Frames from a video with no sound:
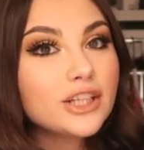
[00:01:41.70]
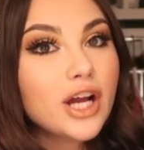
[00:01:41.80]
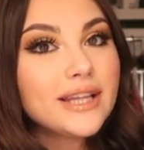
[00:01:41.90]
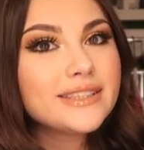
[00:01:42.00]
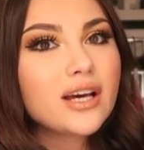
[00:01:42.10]
And I
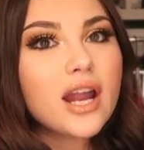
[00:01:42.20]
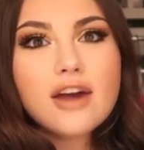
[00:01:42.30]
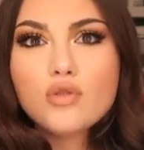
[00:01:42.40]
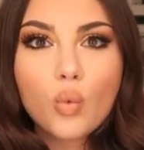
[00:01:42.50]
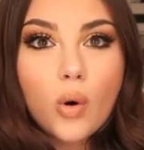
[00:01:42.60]
tried these on. I
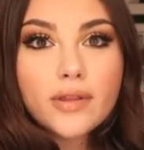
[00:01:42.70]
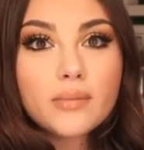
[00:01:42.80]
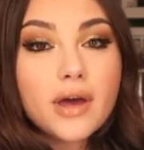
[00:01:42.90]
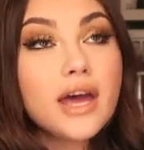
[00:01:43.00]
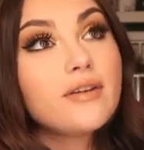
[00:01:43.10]
haven't worn
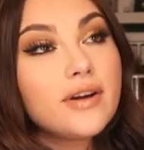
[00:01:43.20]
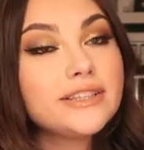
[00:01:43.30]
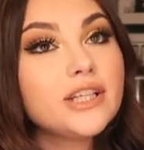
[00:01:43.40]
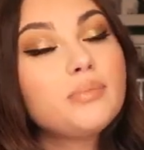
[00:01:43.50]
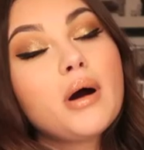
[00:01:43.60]
them yet. If I
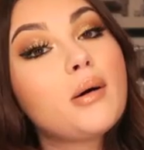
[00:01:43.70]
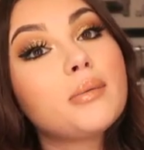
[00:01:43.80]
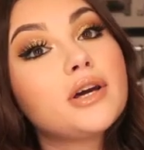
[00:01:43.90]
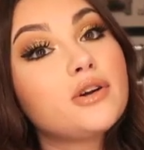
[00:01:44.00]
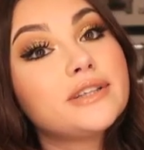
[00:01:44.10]
did, you
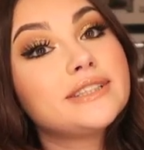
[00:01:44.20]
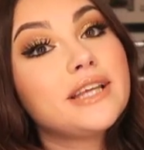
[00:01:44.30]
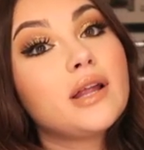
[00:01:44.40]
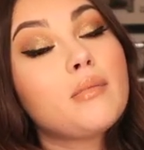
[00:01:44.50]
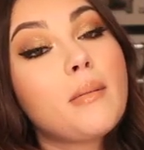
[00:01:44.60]
probably already
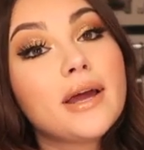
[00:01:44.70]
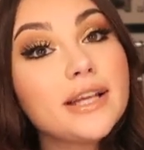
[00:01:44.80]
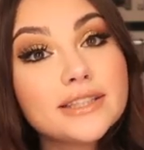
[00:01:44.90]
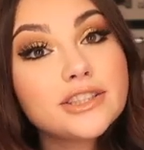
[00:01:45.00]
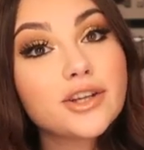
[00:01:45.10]
seen them on my
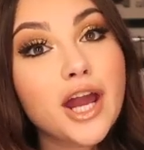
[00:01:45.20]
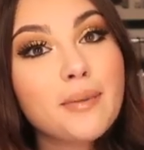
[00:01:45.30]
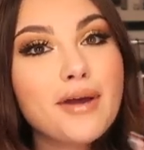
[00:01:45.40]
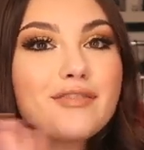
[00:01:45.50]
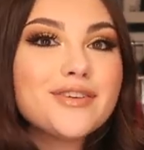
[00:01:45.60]

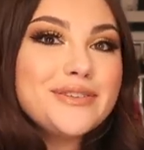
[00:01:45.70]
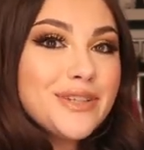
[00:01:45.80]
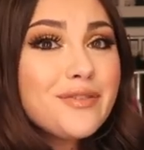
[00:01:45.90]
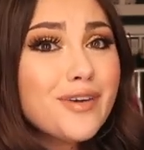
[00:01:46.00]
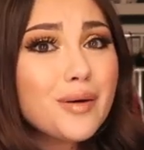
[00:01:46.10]
Instagram. If you
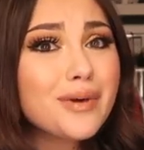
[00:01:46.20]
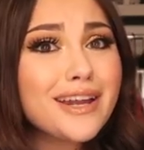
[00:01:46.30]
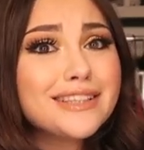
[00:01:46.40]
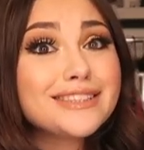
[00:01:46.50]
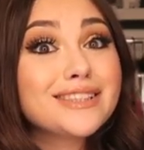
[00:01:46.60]
don't follow me
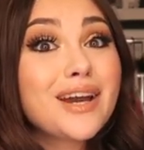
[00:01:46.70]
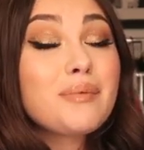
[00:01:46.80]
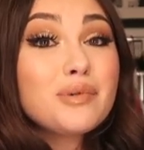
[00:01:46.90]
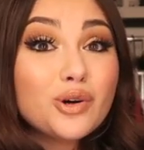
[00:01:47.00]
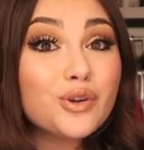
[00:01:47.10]
on
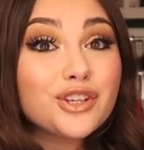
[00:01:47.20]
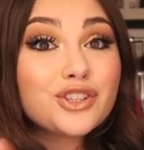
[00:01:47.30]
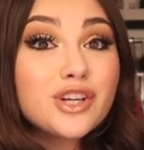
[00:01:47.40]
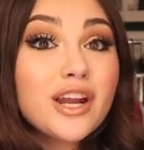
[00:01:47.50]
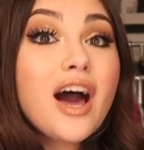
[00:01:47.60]
Instagram, you totally
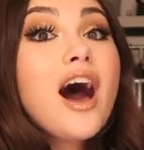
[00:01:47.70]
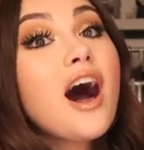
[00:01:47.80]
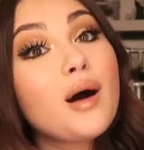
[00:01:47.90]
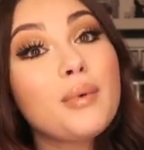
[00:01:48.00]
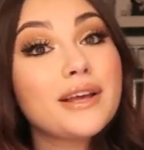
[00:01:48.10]
should.
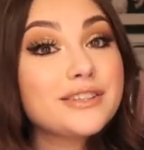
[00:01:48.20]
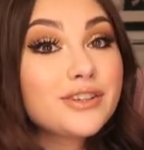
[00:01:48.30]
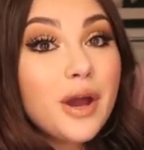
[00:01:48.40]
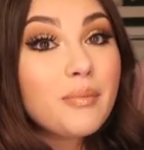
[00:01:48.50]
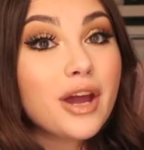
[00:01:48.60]
I'll have my
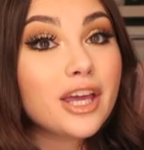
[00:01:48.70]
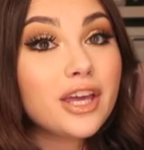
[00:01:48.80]
Instagram right